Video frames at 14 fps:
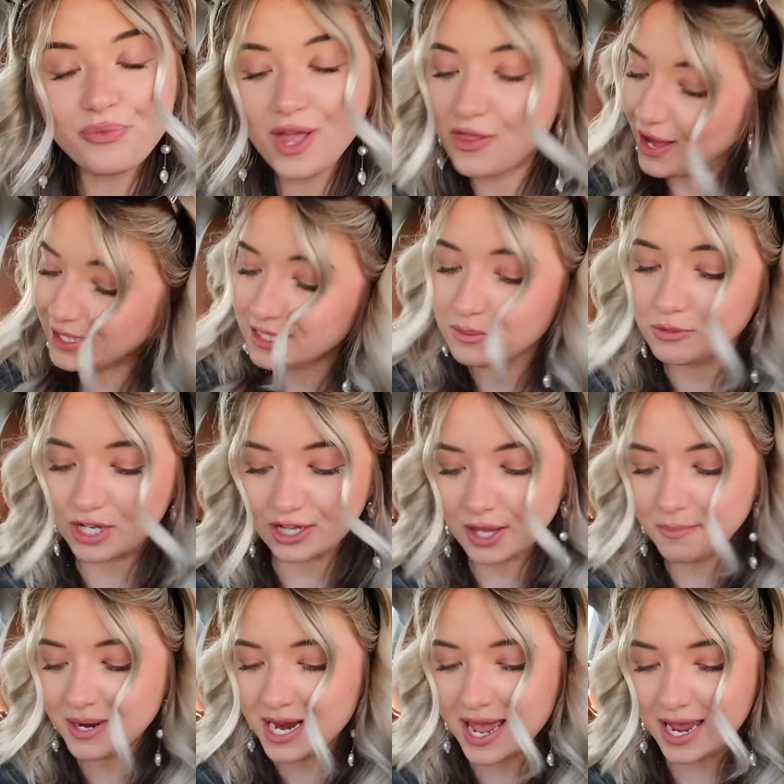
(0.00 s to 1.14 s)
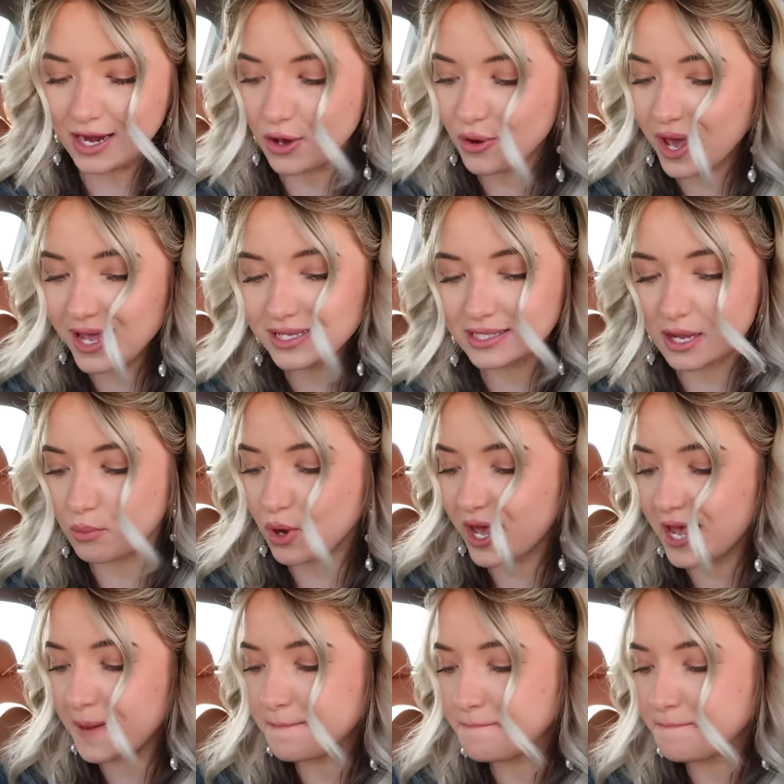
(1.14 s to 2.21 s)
That's some good lemonade. Okay, Subway.